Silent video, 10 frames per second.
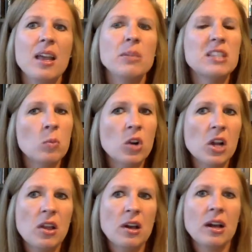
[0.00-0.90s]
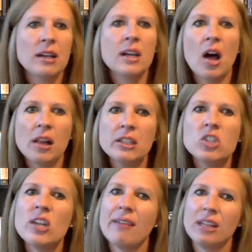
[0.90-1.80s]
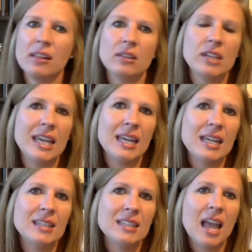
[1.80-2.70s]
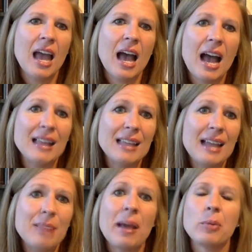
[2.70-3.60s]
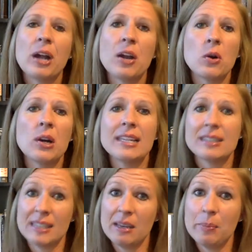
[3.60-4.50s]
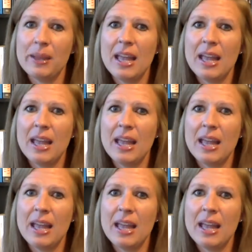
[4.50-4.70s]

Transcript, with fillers: But somewhere along college and having little kids, I let my priorities slip.